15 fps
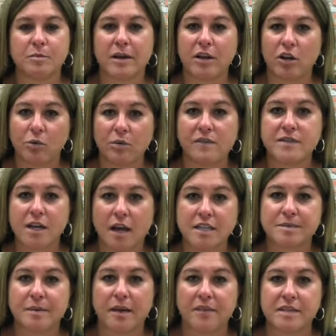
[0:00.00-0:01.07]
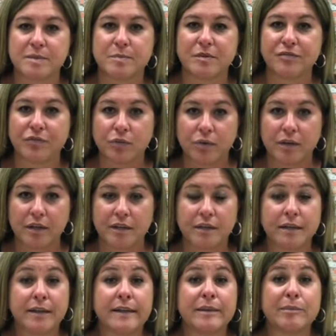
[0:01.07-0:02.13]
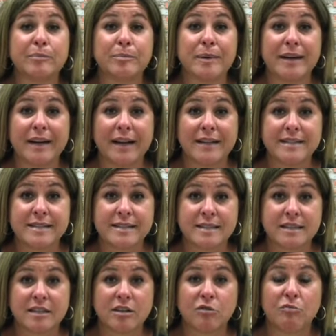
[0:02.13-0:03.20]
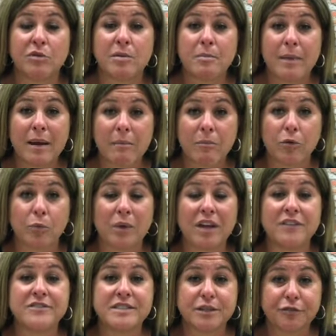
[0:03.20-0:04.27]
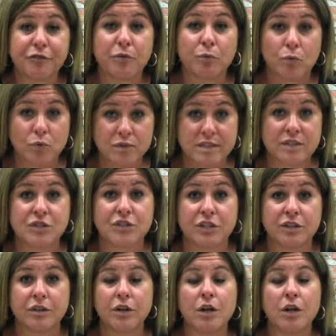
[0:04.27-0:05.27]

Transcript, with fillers: I know we've talked about this before, but remember, we have different rules this year.